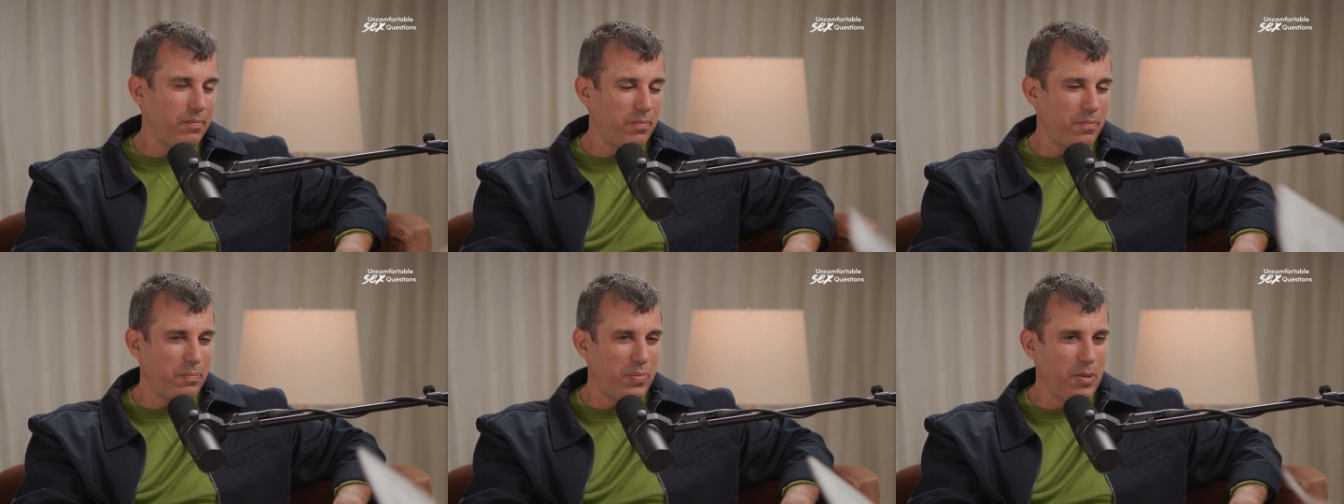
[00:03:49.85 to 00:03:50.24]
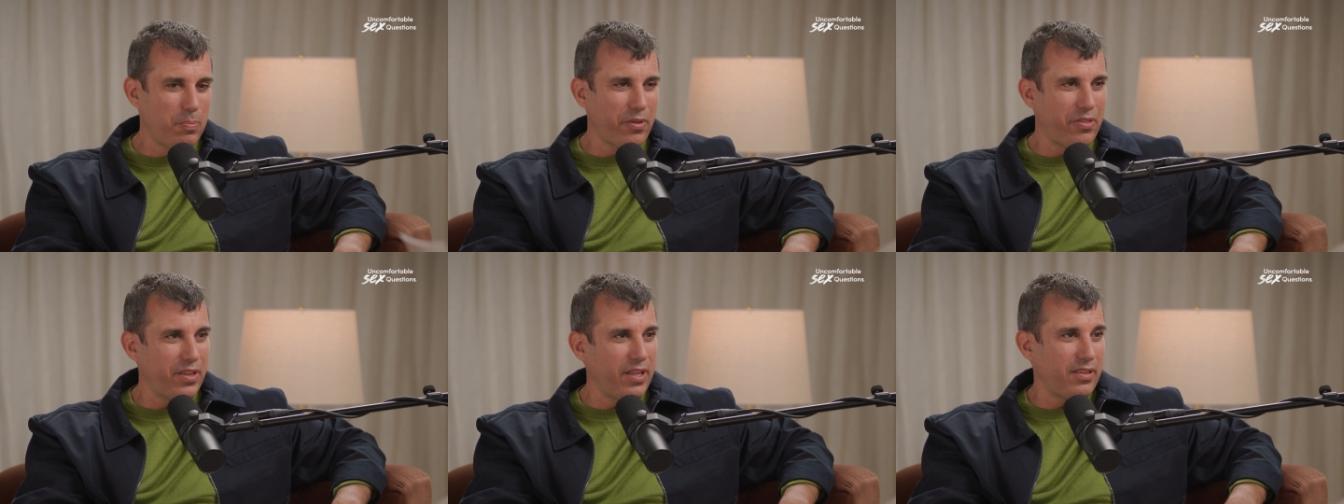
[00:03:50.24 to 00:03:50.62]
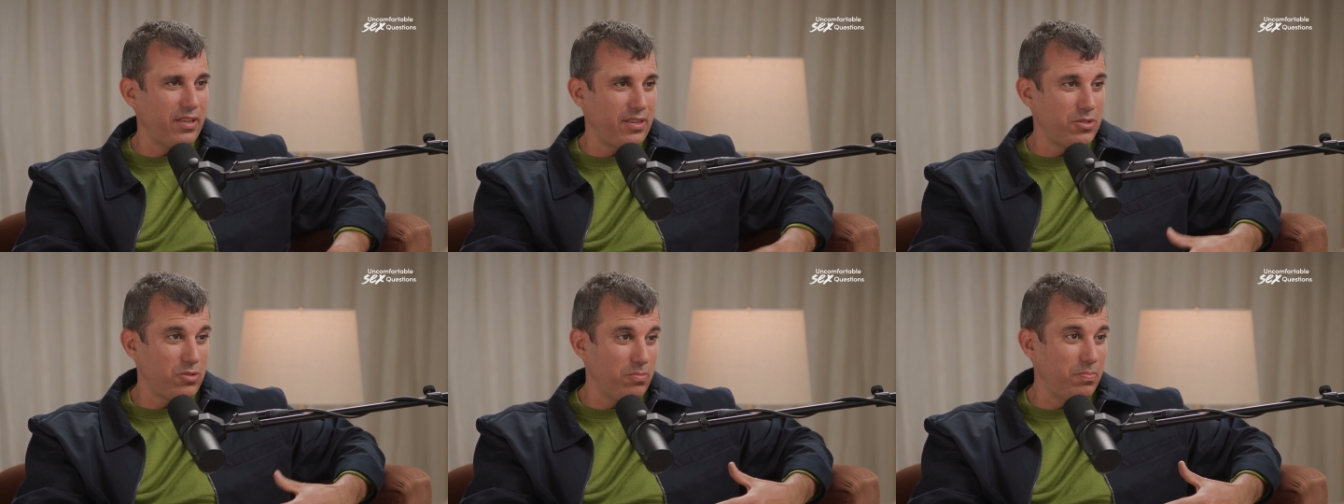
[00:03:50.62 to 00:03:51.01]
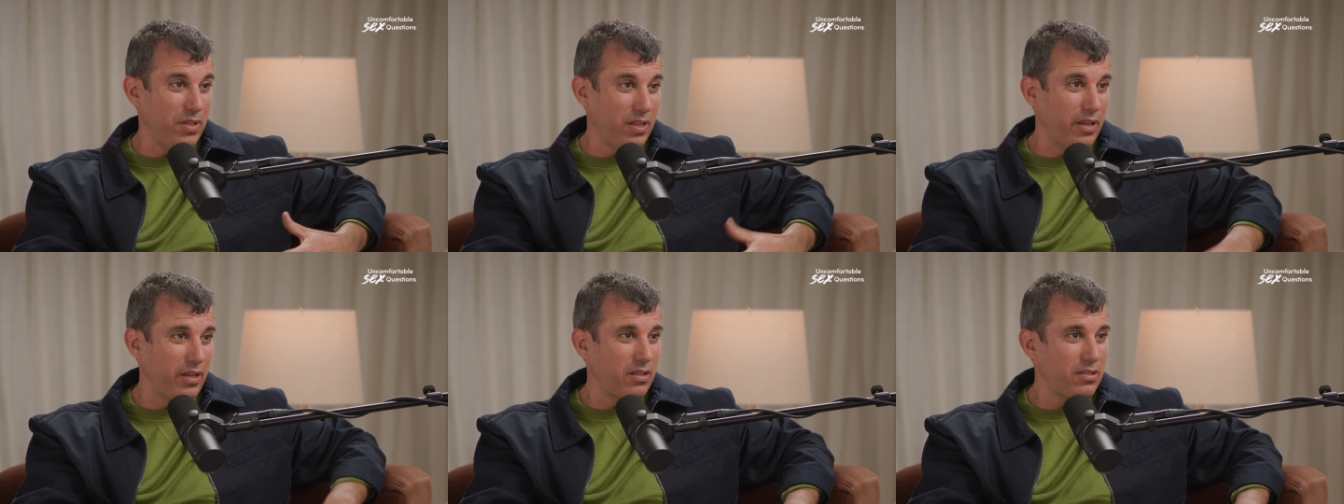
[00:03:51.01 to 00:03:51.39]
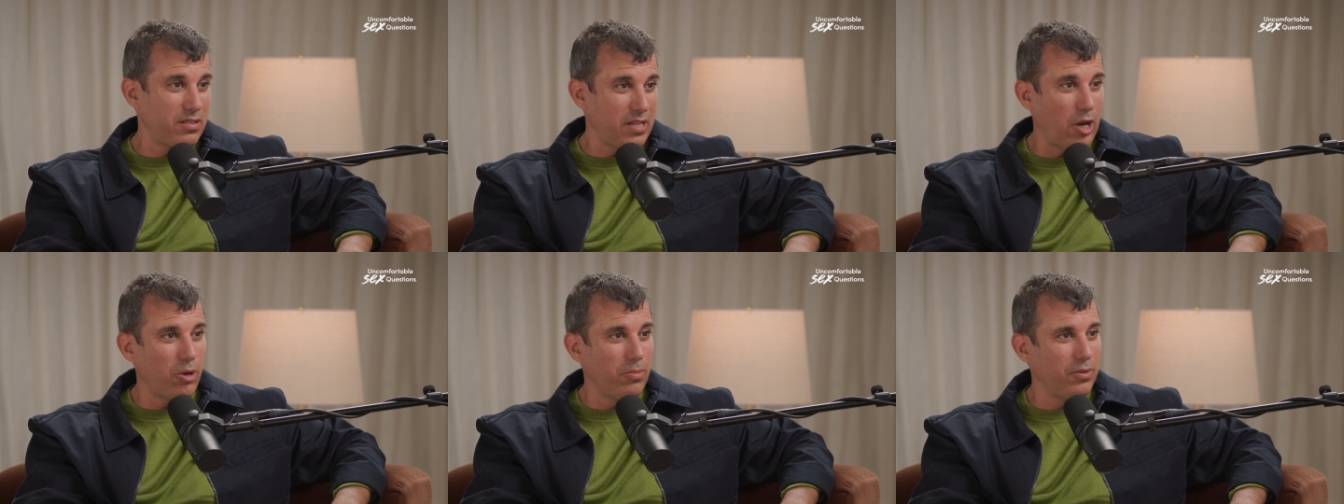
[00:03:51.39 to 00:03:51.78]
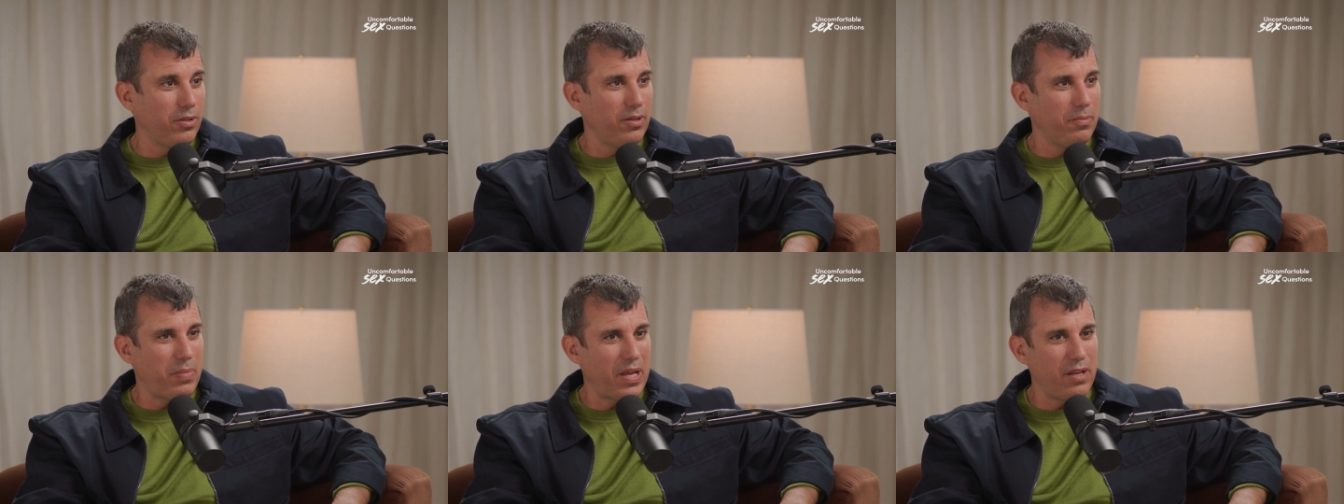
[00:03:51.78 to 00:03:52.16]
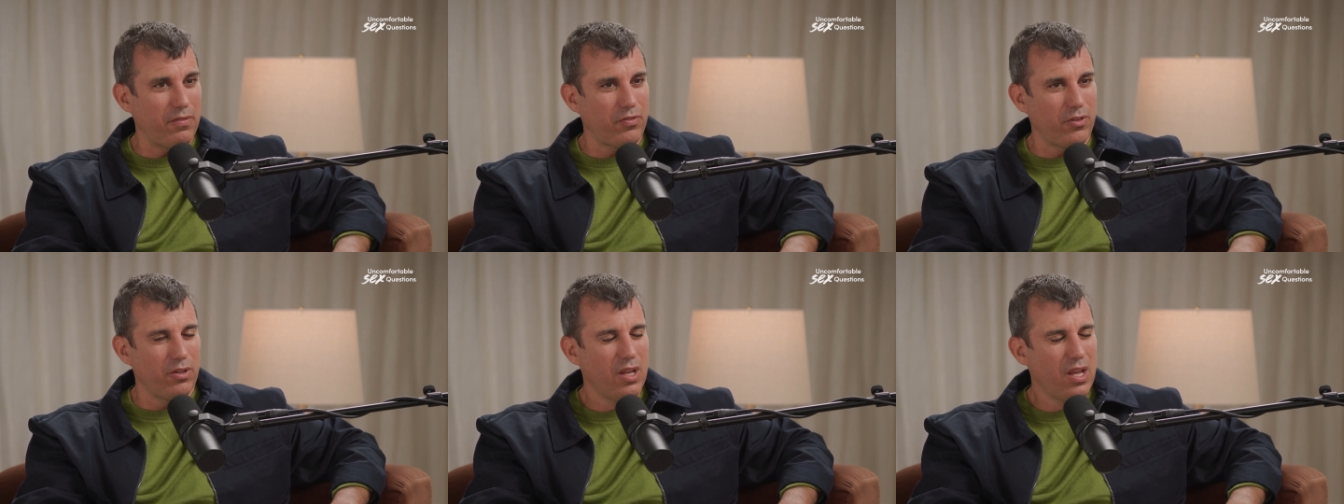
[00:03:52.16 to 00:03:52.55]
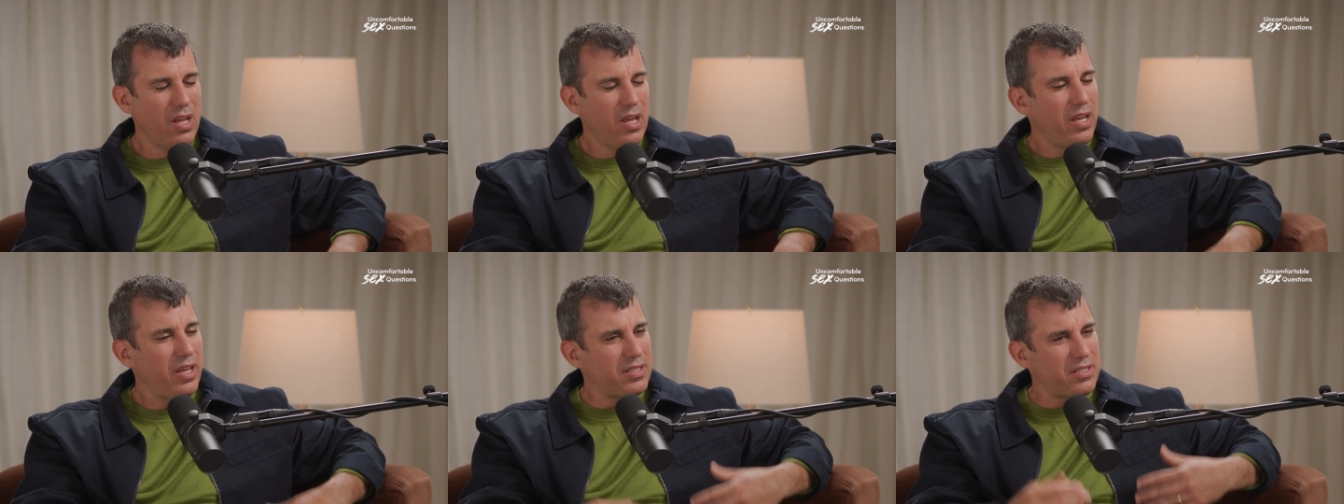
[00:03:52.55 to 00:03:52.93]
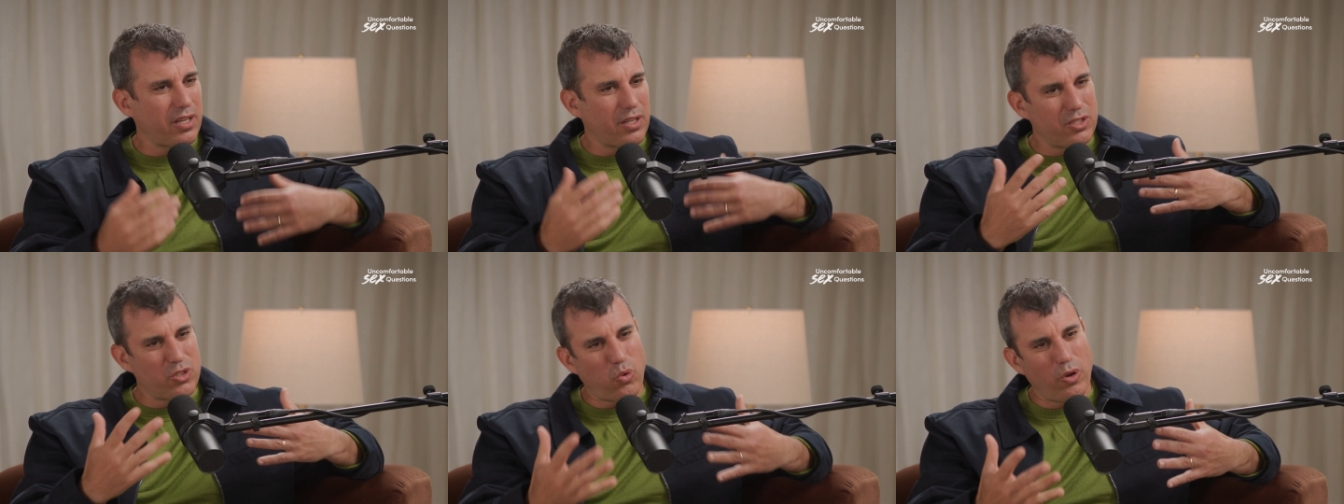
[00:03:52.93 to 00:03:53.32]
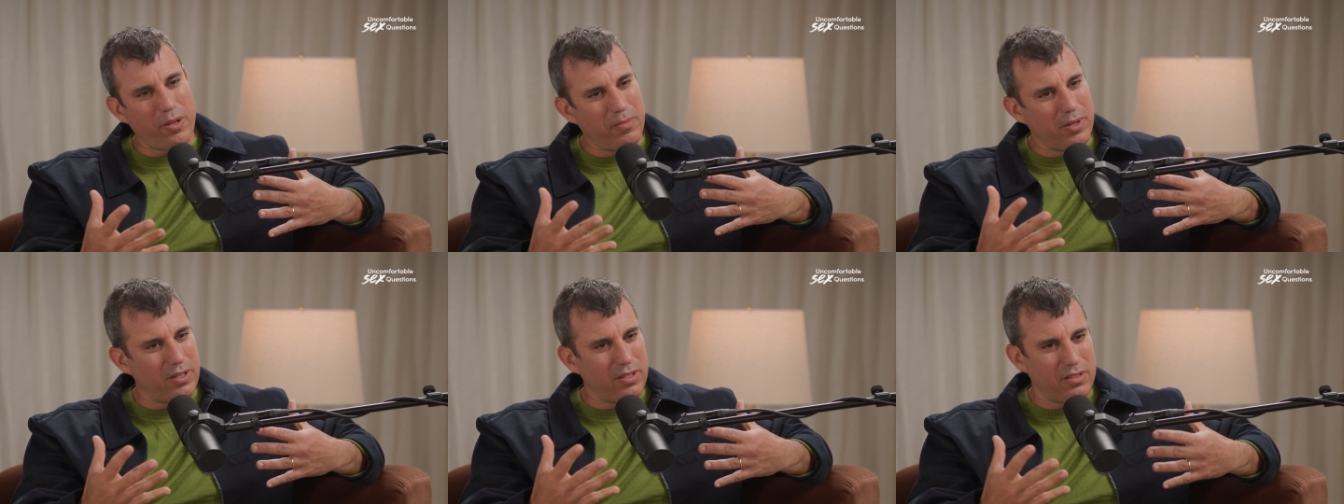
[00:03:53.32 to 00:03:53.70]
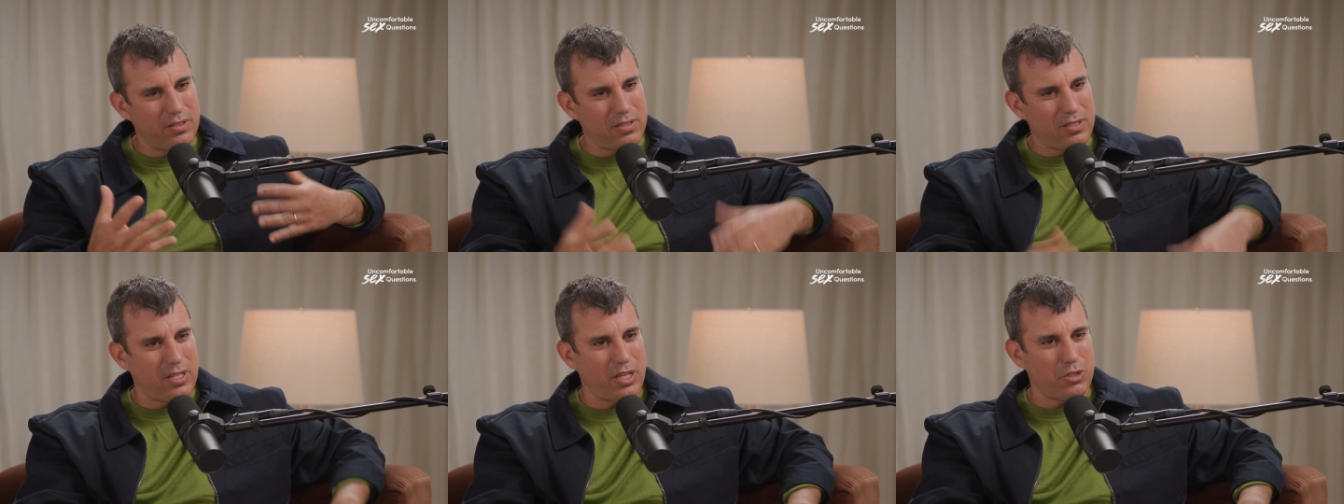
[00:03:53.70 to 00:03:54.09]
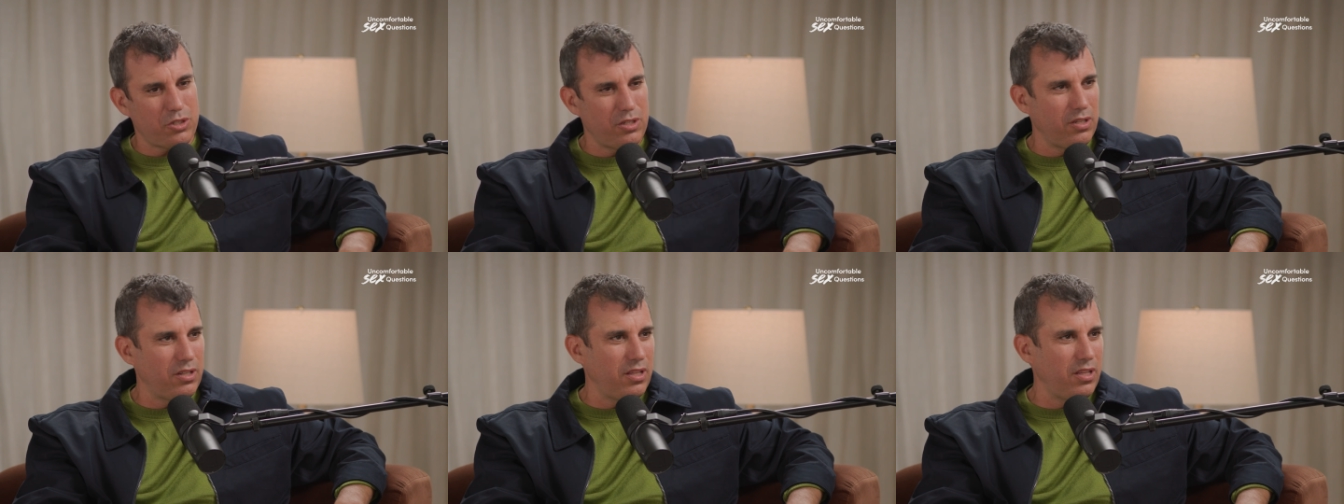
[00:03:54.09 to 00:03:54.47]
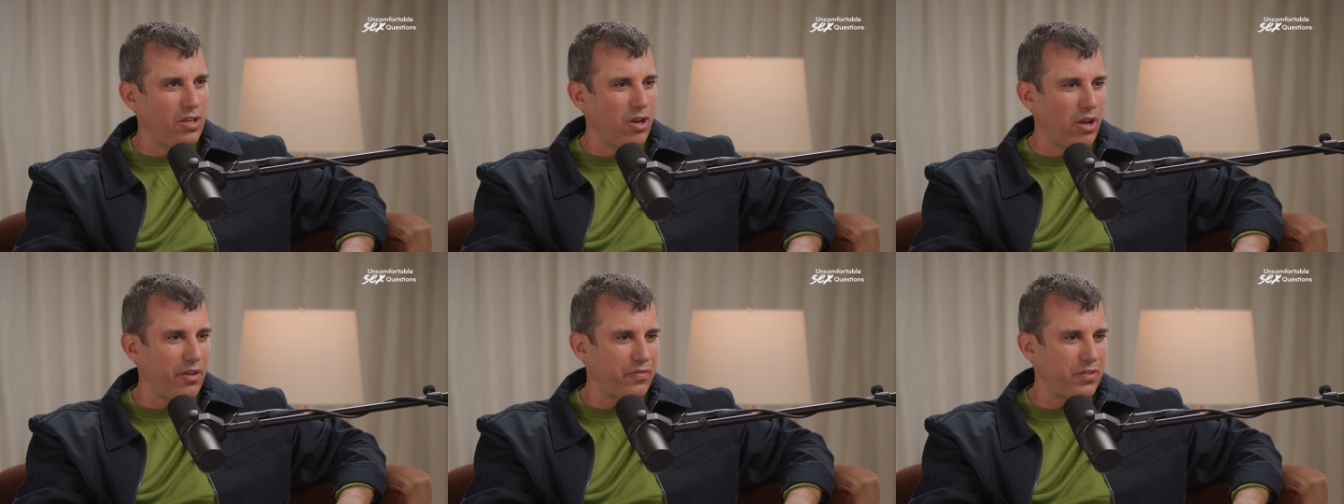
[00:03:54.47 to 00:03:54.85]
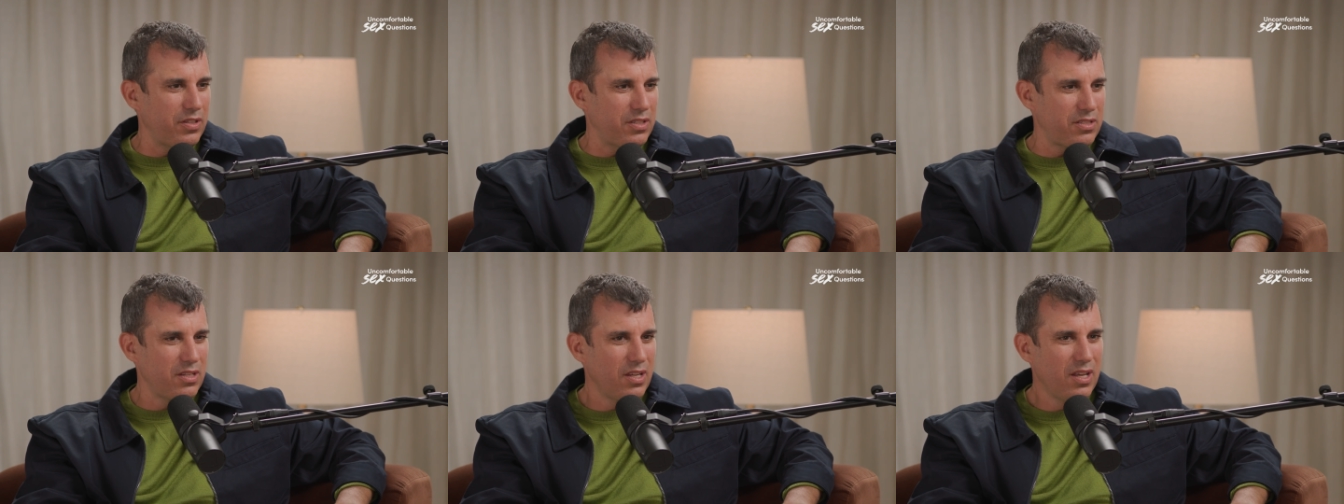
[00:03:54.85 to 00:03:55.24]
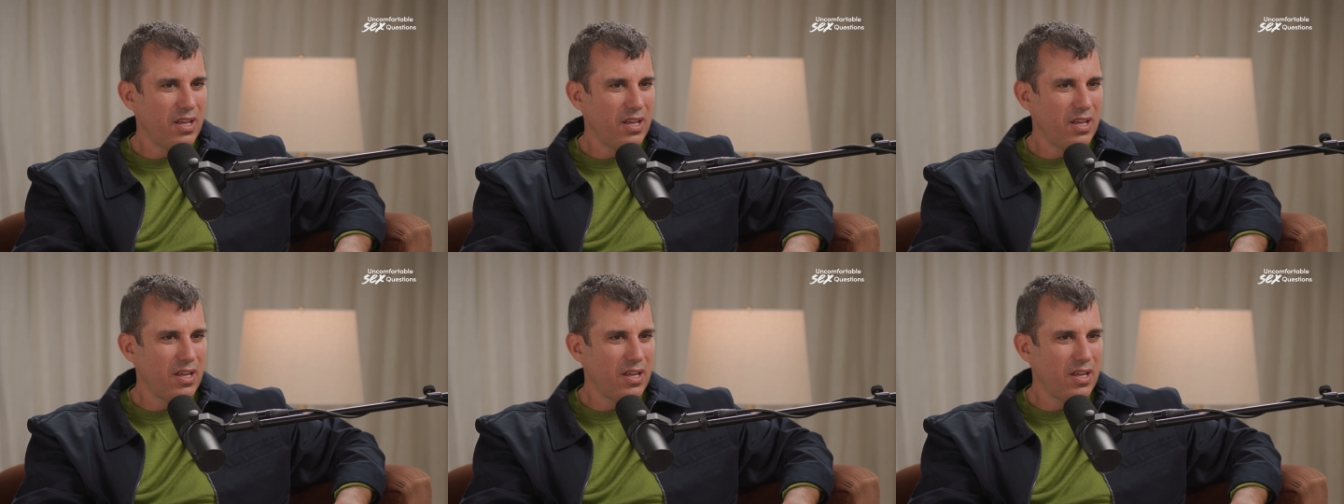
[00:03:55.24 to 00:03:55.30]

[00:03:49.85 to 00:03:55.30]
That's good. People think that this would be like terrible and painful. Yeah. It's like a 20-minute session in the office.